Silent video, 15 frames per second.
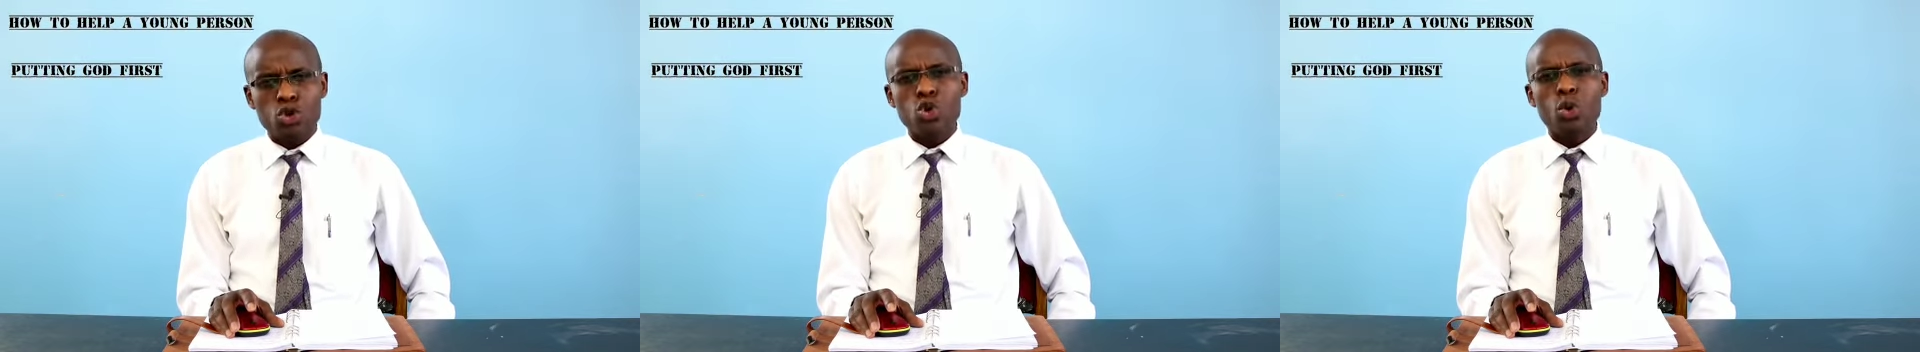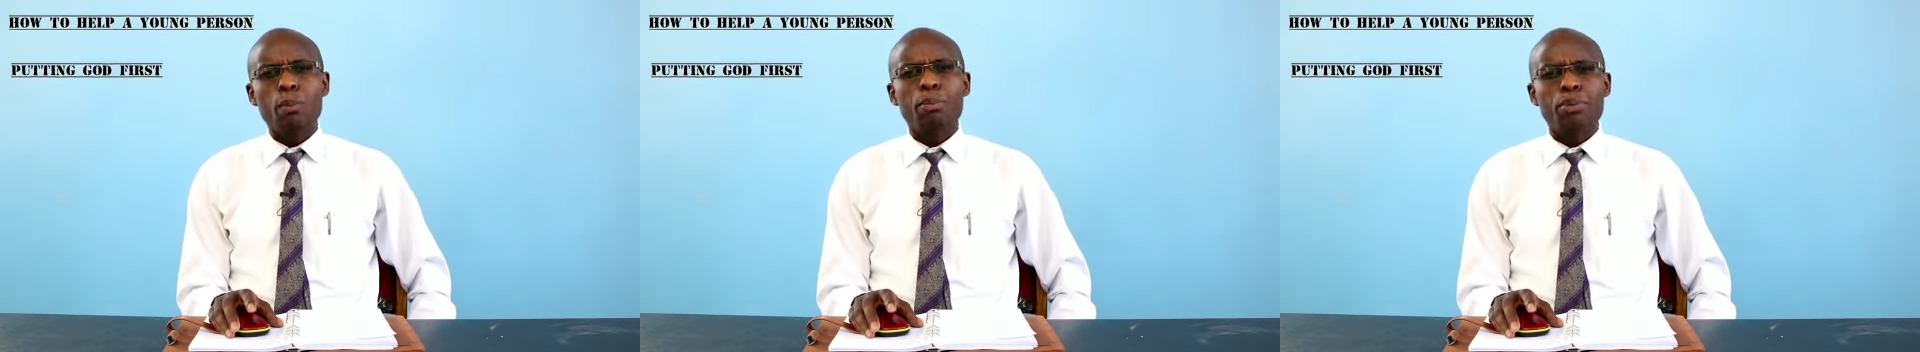
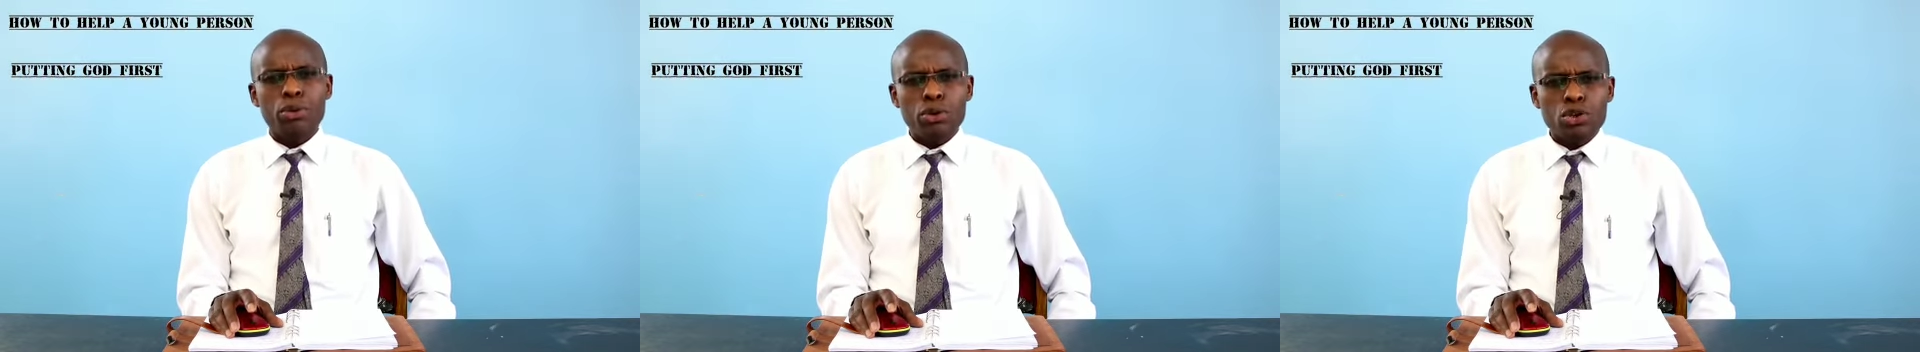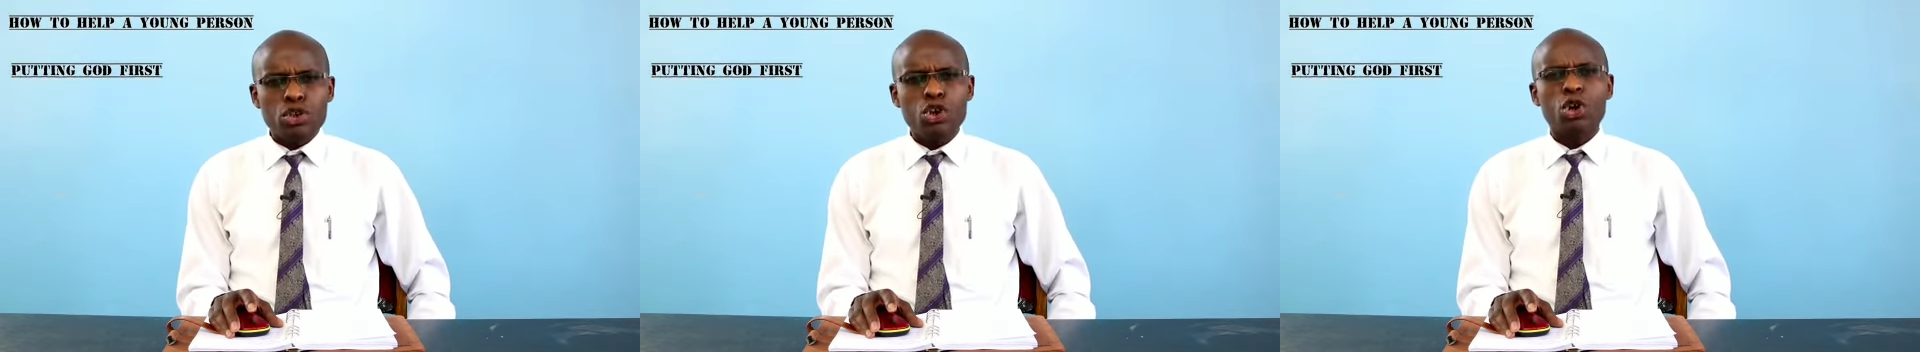to
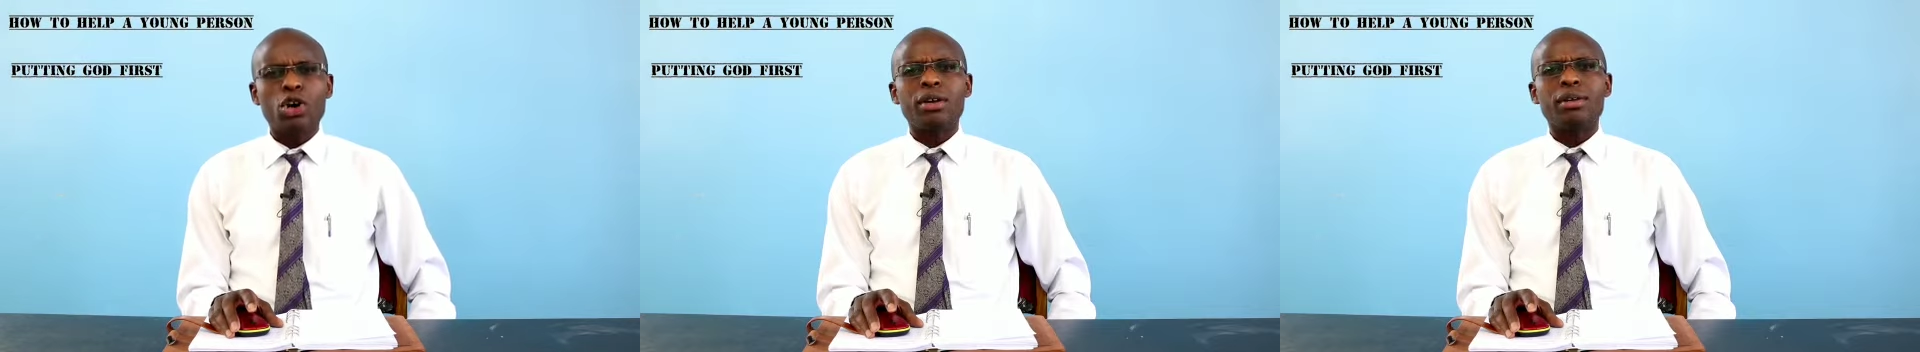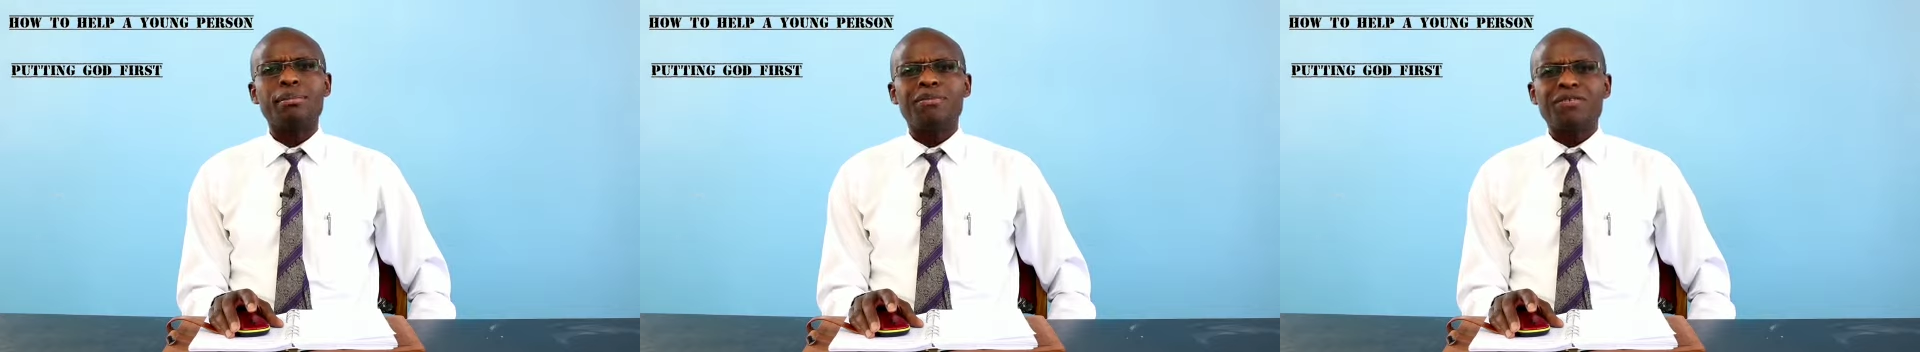put
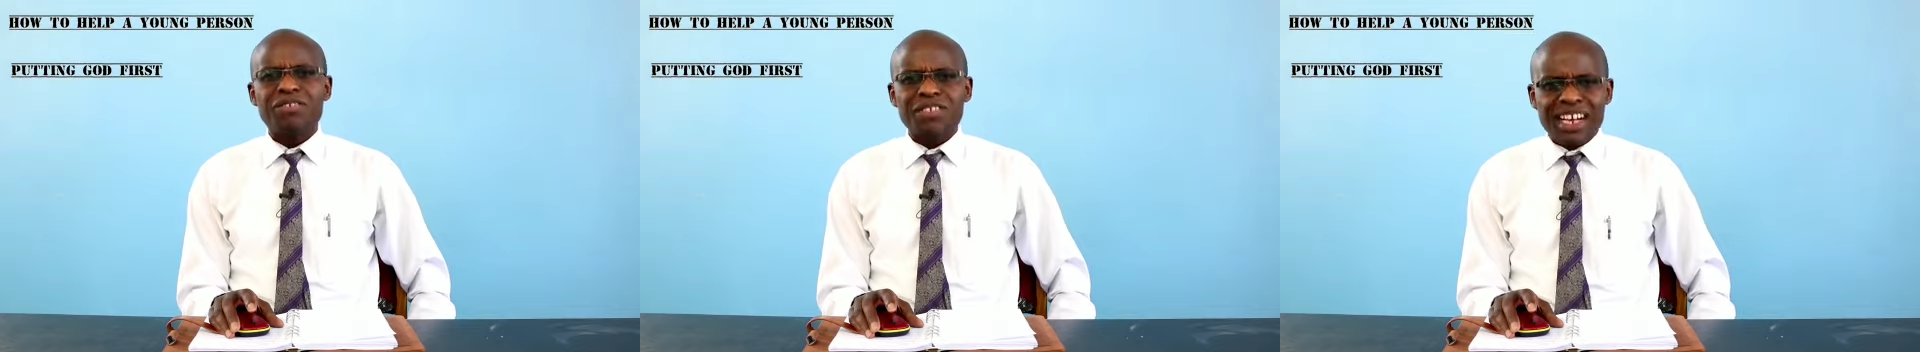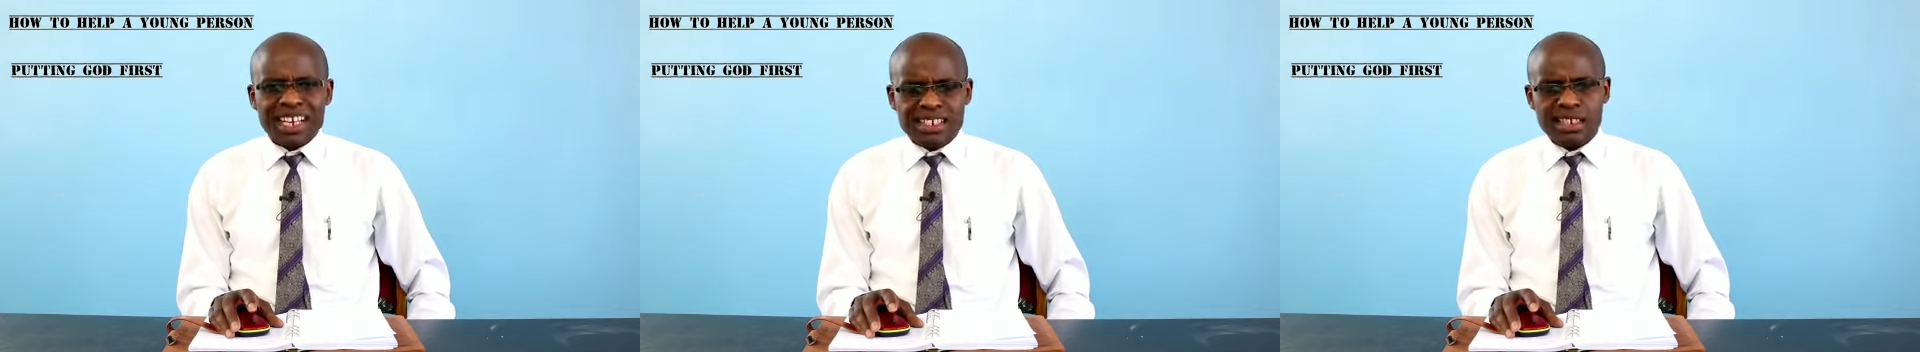God
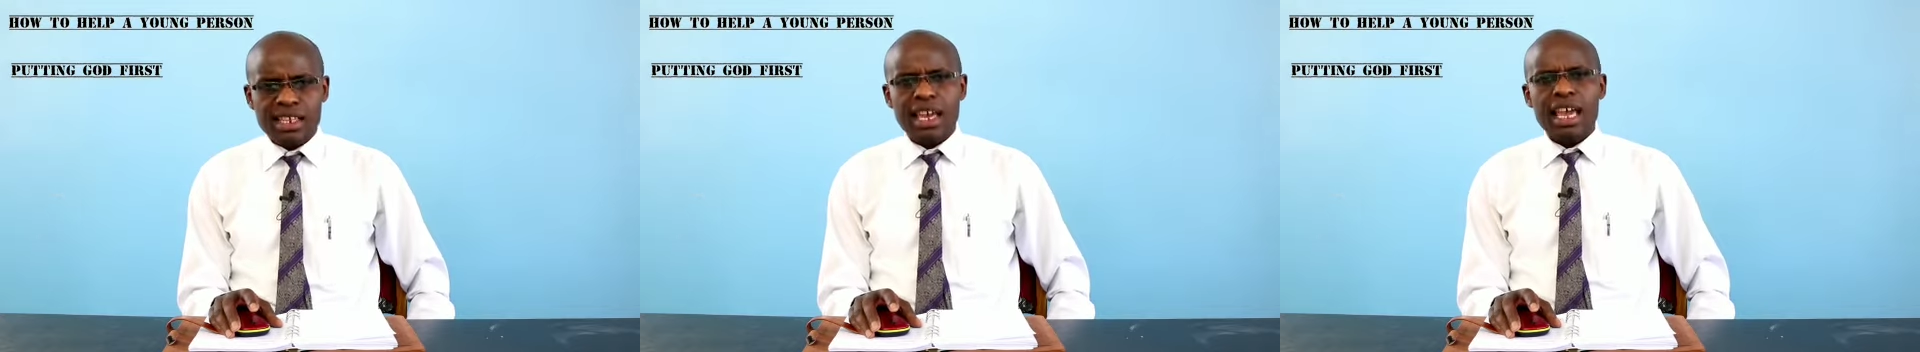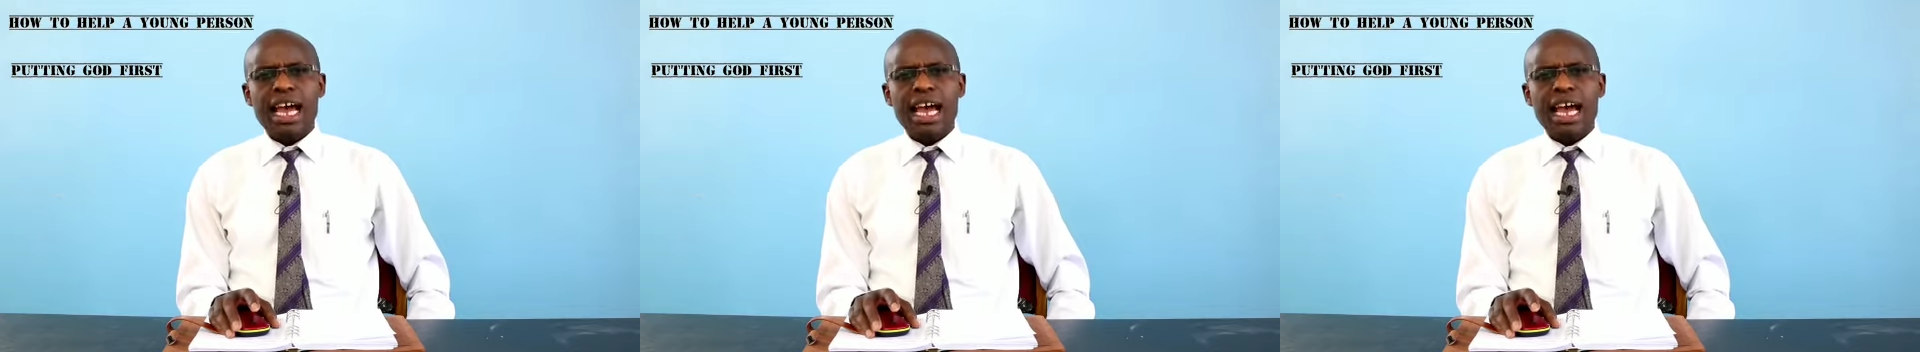first